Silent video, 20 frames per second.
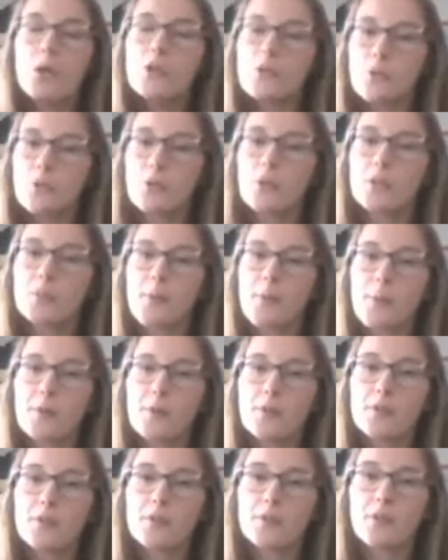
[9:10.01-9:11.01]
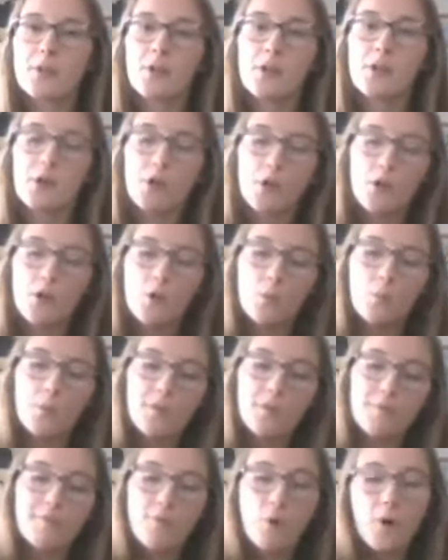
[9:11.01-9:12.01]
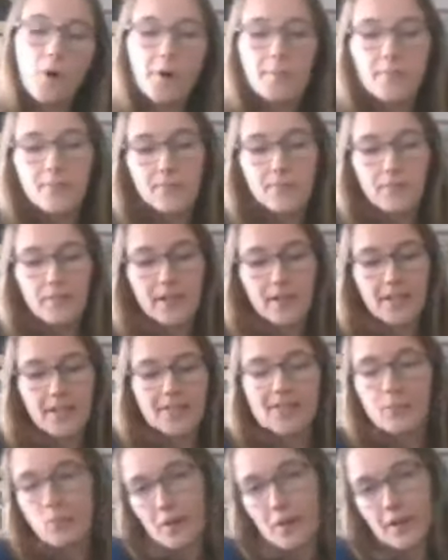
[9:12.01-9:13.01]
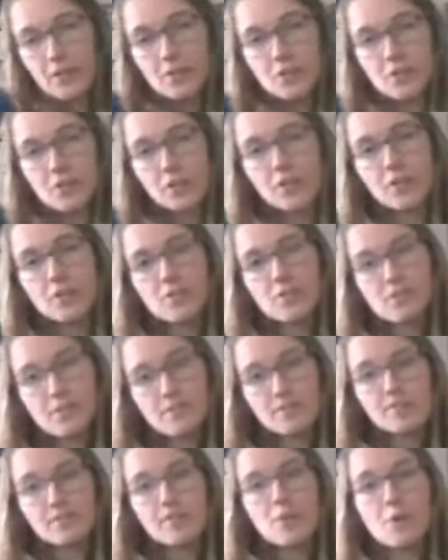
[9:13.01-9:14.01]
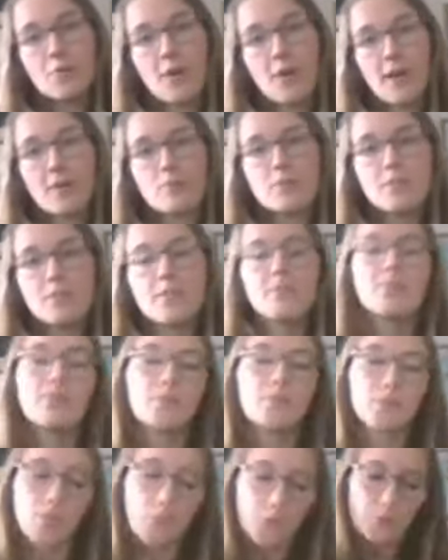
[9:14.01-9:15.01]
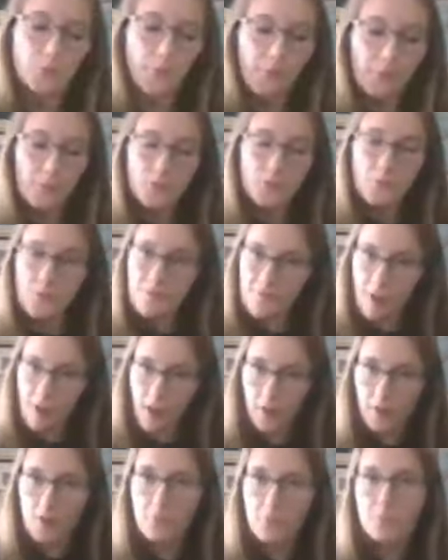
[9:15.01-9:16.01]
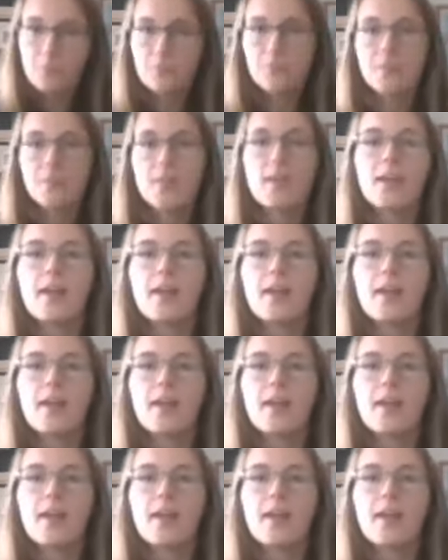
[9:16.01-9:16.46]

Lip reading: So those bubbles will form as the whale circles around, those bubbles will follow.